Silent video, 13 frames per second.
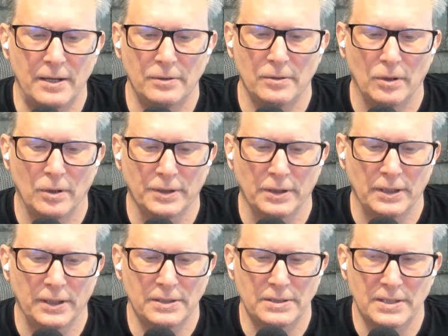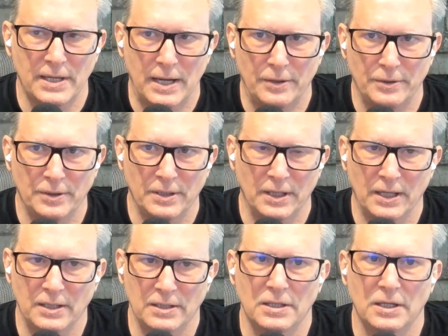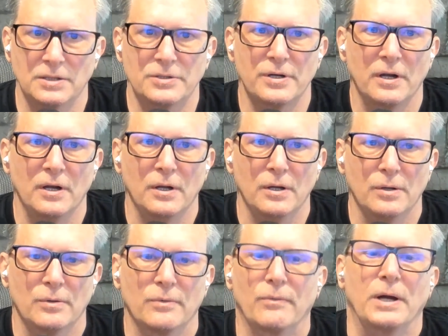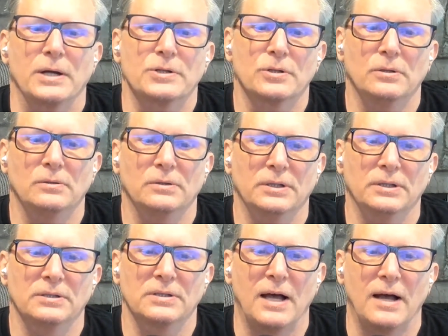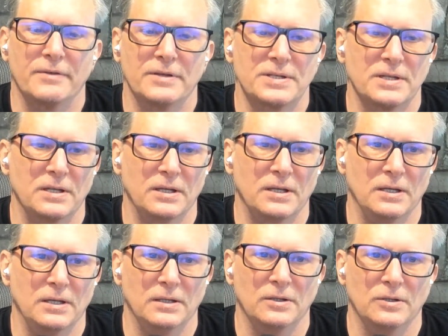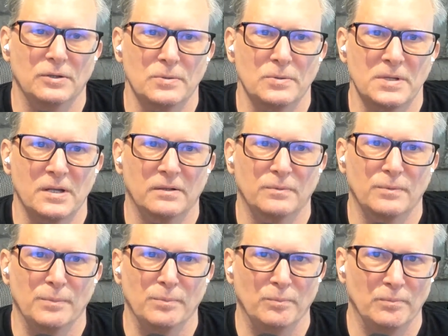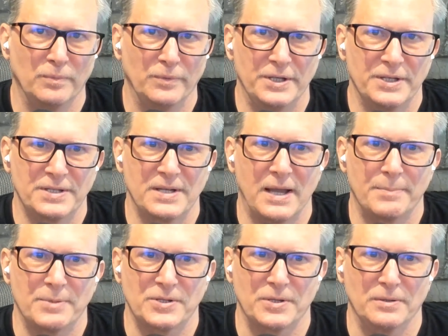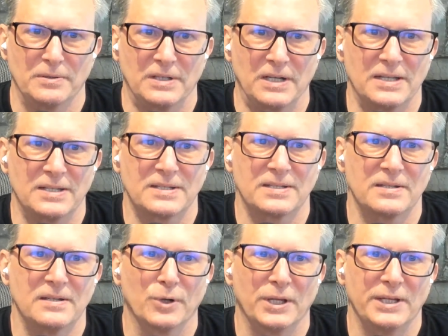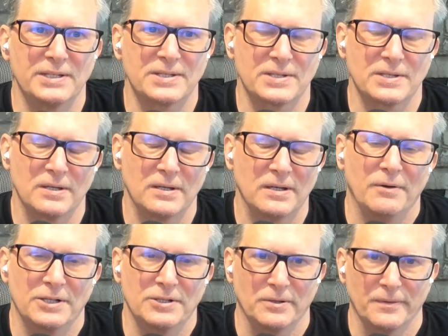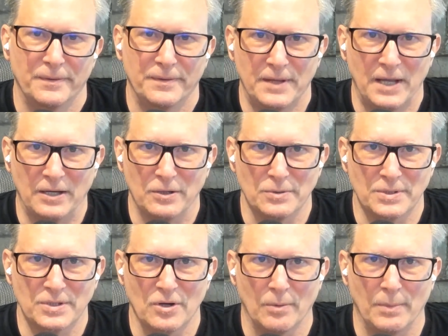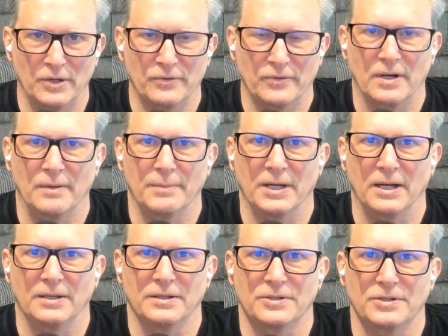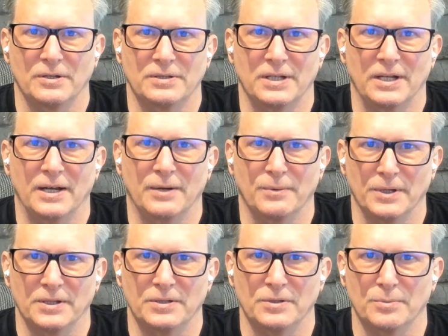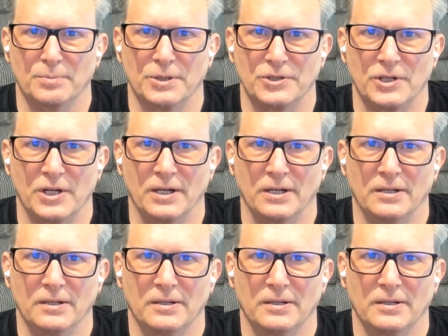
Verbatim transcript: out, all the links, how you can get in touch with Rachel, and obviously in the newsletter when this episode gets released. Rachel, Thank you so much for coming on the show today. I really do appreciate it.